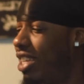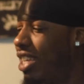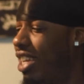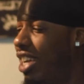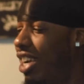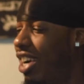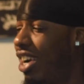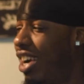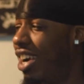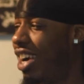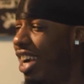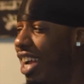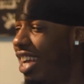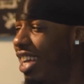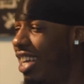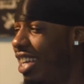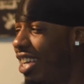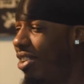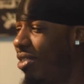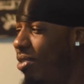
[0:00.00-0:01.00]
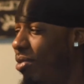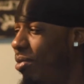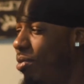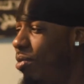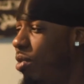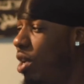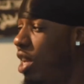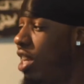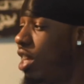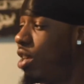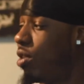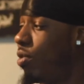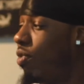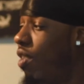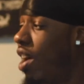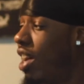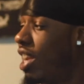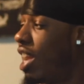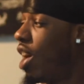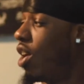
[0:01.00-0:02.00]
All right, cool. And then you
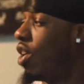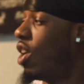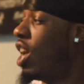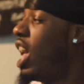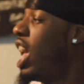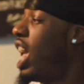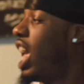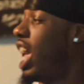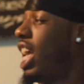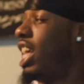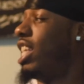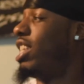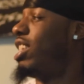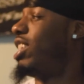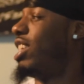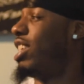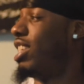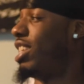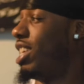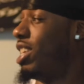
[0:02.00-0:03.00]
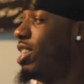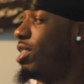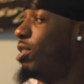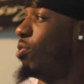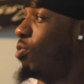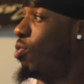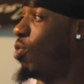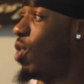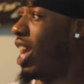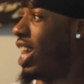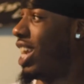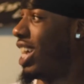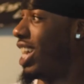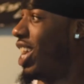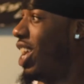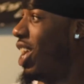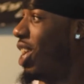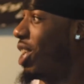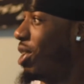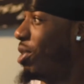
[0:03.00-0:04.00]
find out incense is the way to
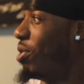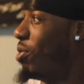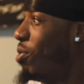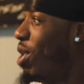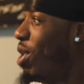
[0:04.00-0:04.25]
conquer the world.